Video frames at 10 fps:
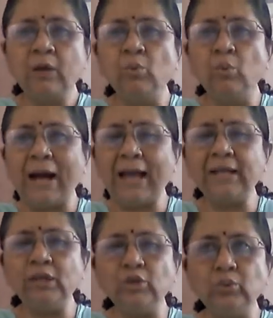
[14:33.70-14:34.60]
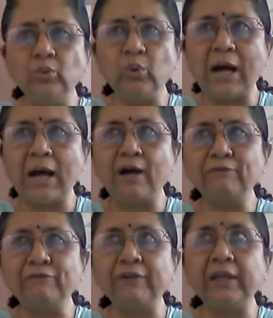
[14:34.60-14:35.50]
while you are
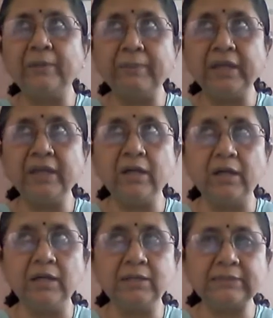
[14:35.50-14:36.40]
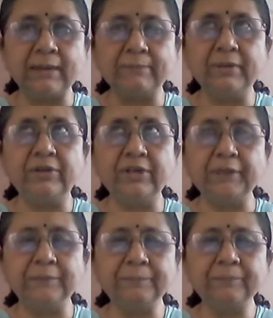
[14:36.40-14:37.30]
framing a
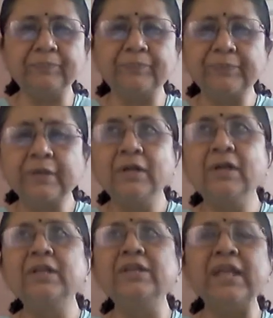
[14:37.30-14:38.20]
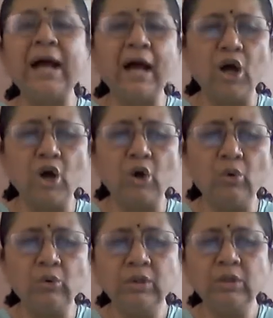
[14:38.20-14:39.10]
summary.
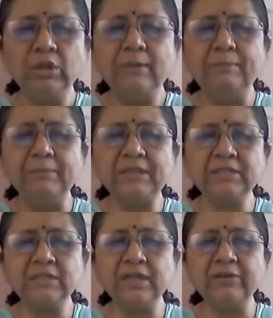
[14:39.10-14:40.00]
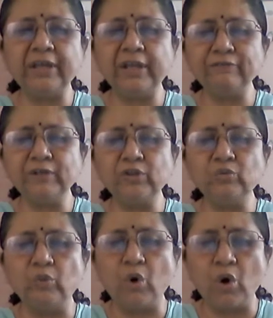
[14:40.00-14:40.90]
Now, Mr.
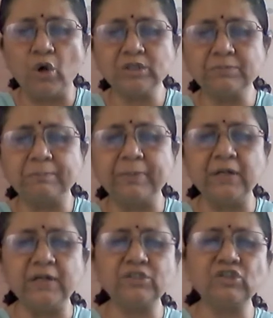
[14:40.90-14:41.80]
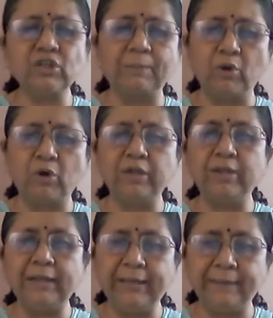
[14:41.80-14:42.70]
Raven was perched upon a
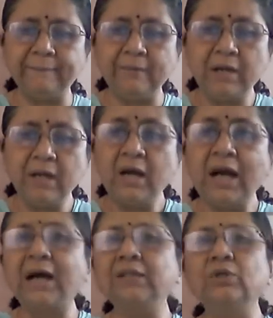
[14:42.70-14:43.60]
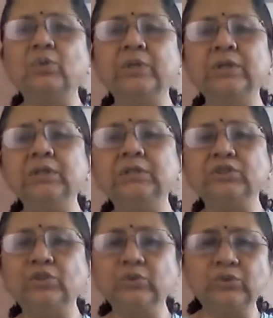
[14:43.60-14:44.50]
limb are the
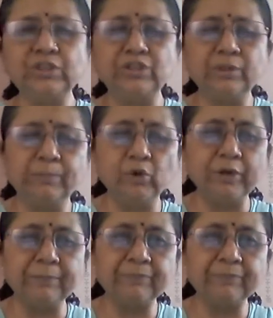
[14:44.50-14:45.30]
words used in the poem.